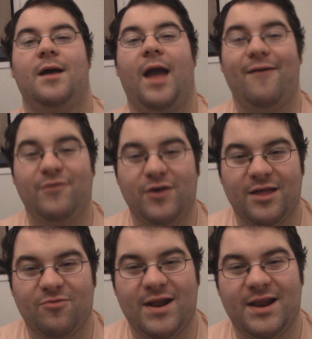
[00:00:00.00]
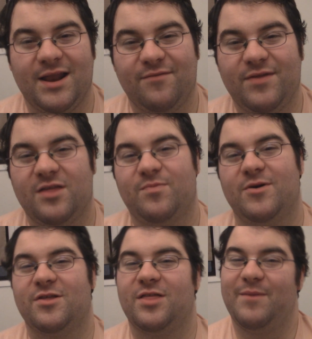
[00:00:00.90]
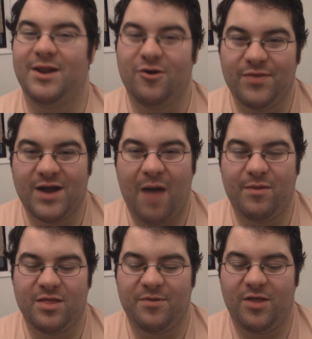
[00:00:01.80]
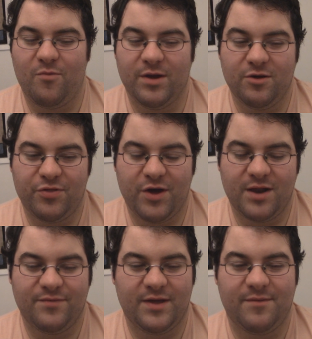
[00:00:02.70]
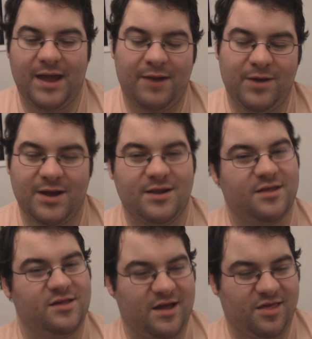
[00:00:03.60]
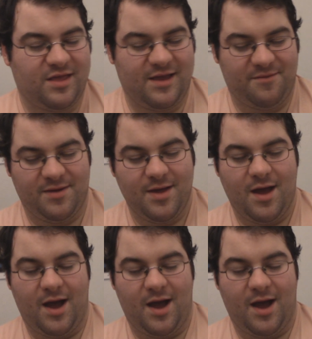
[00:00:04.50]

Have you guys read any of these books? Let me know in the comments below what you thought of them, and we can discuss them.